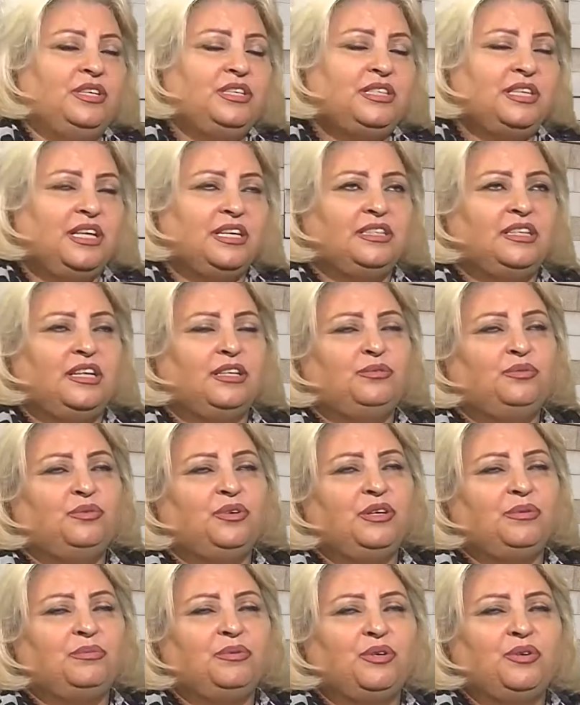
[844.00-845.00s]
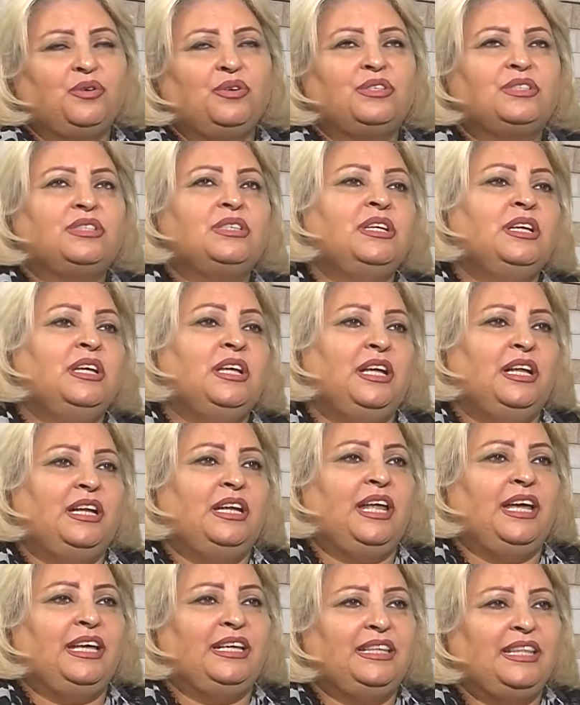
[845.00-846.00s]
does not work, because
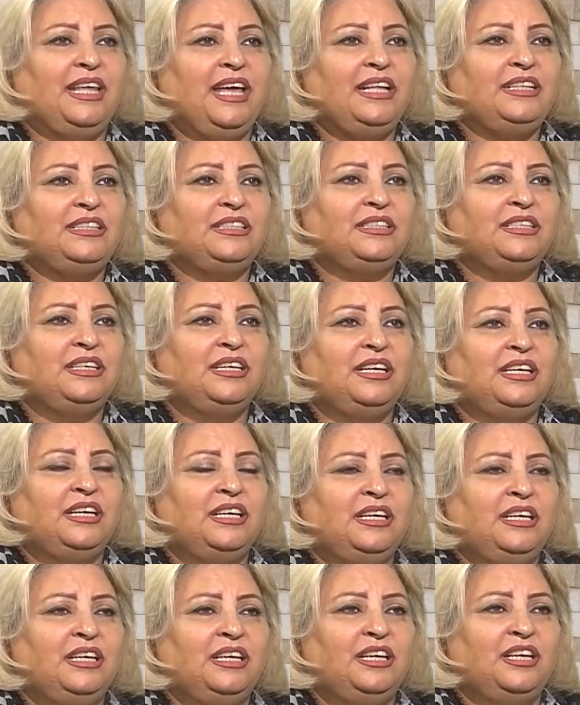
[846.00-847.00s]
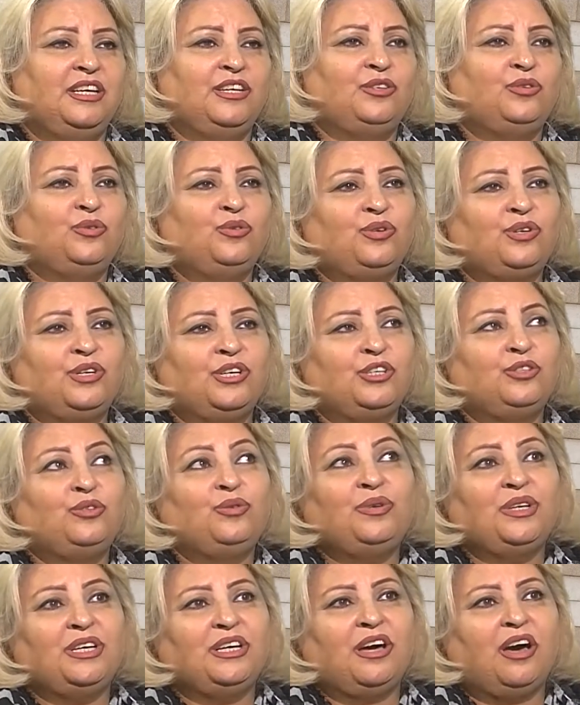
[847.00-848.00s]
like that you're
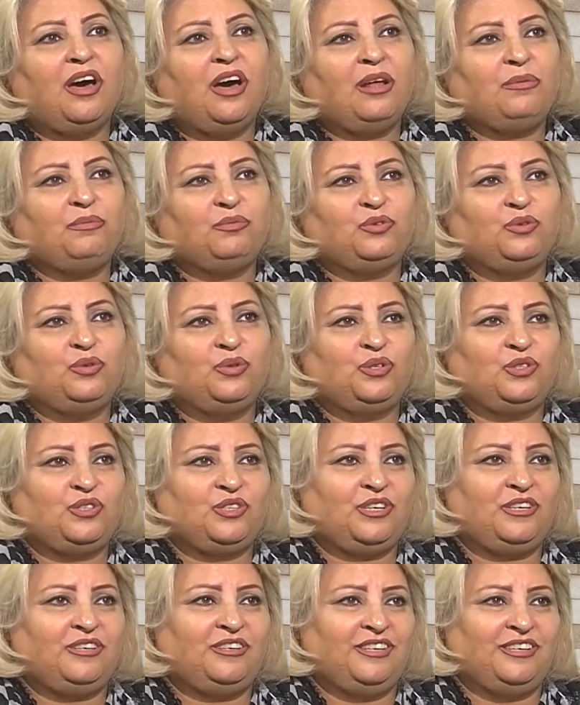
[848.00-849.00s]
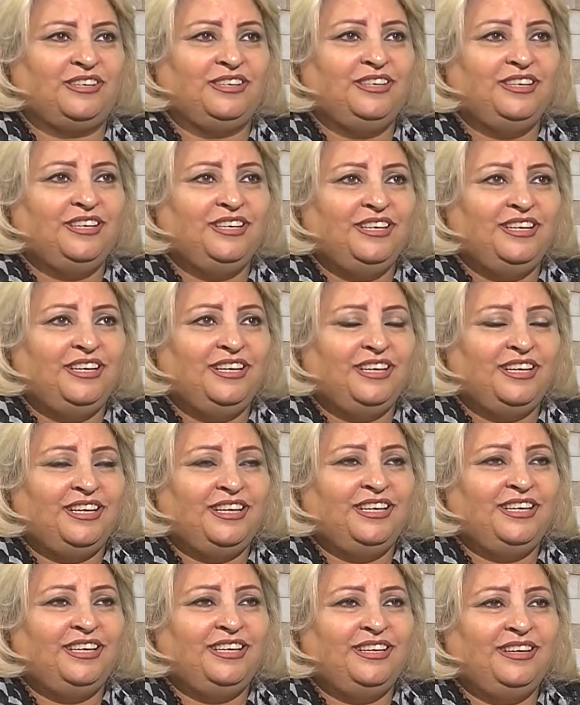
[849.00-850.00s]
doing harm to your children.
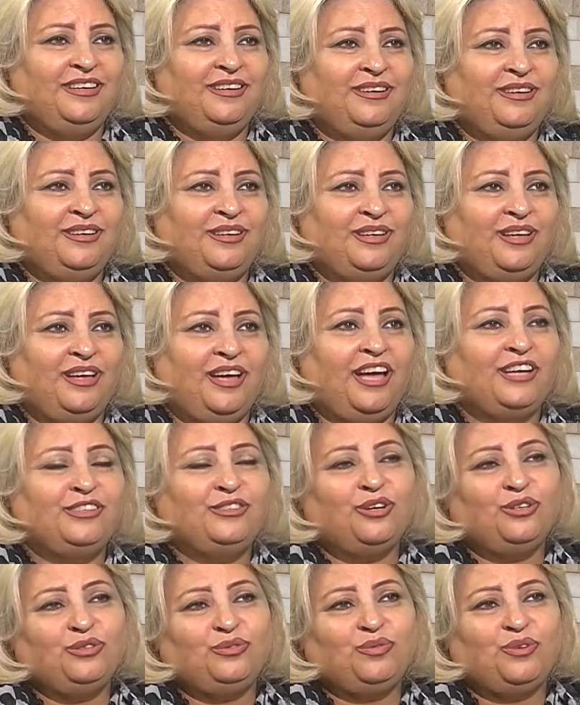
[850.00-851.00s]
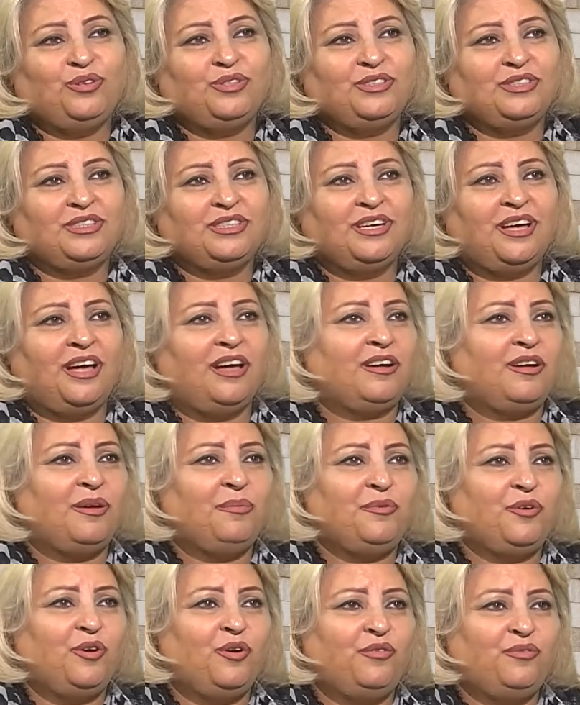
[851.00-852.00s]
I don't want a
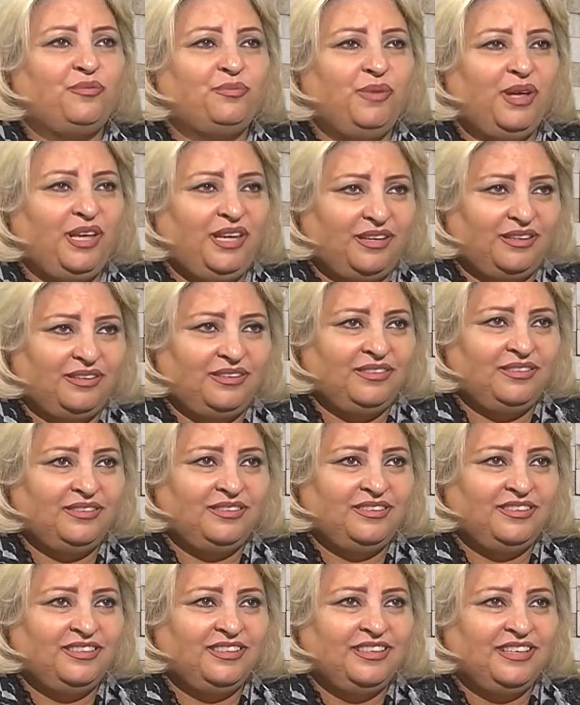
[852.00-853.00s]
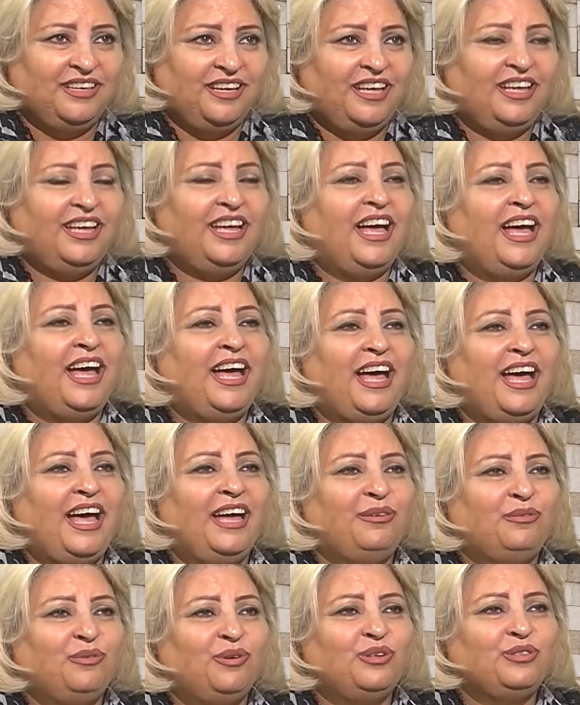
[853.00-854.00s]
copy of me. I
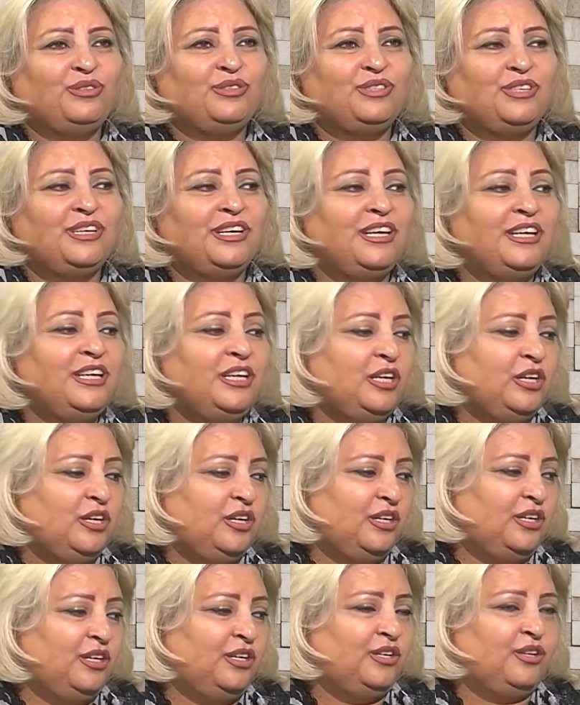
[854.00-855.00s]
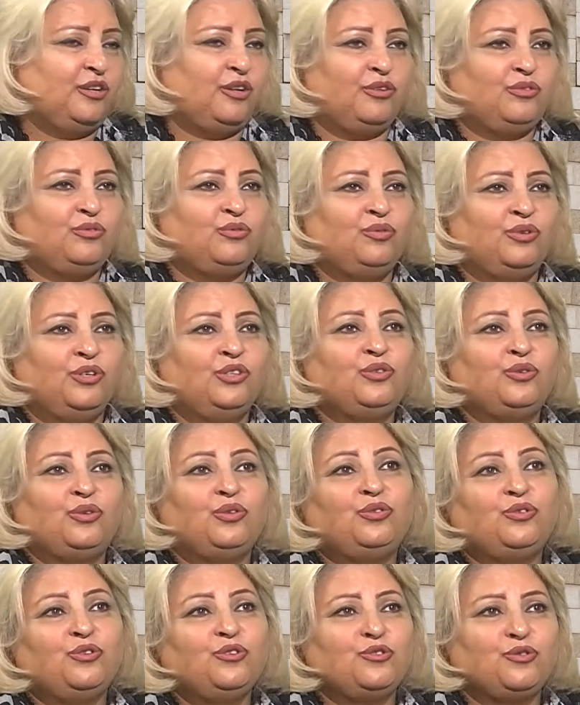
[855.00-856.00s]
want to
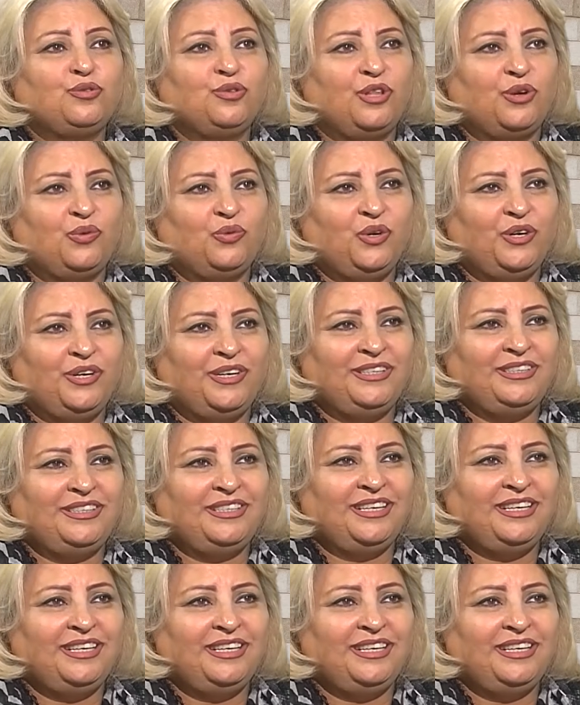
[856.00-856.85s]
introduce to the world